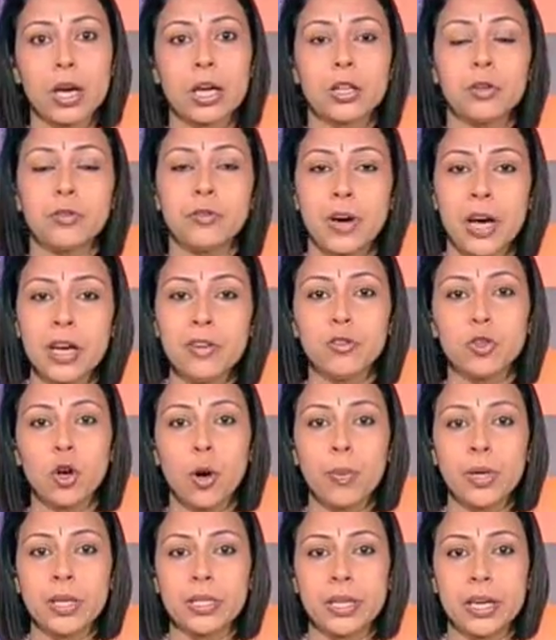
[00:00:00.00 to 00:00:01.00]
The five
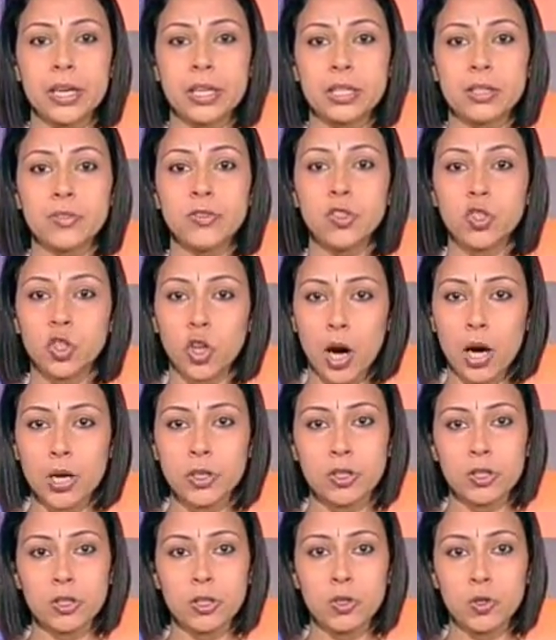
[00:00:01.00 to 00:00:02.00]
top executives
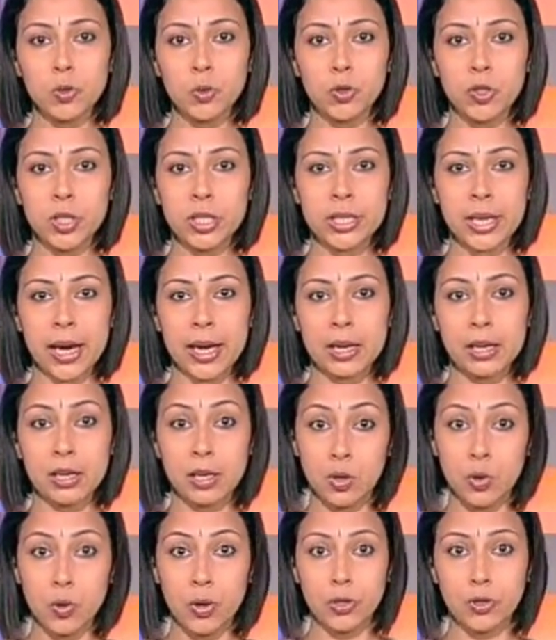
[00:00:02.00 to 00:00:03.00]
charged in the 2G scandal
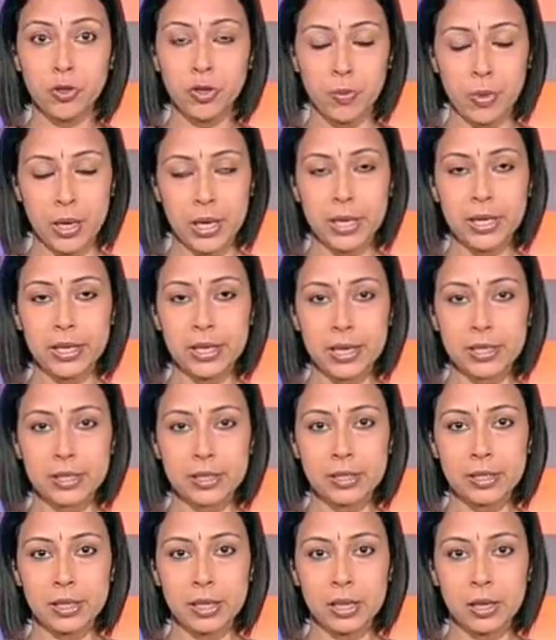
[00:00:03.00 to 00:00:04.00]
are going to remain in
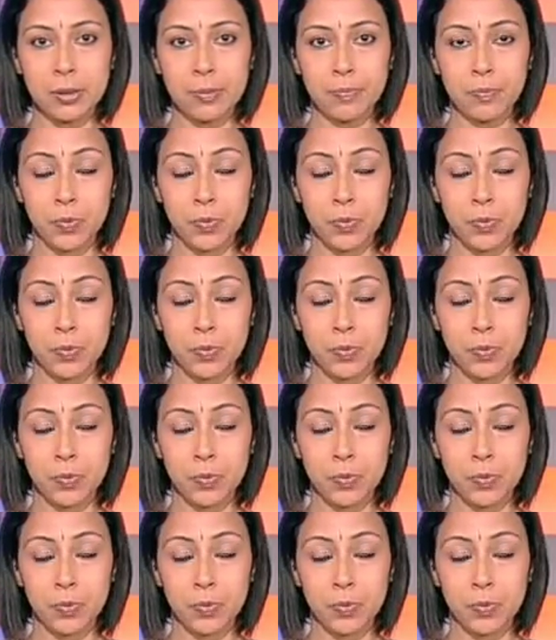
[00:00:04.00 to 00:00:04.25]
custody.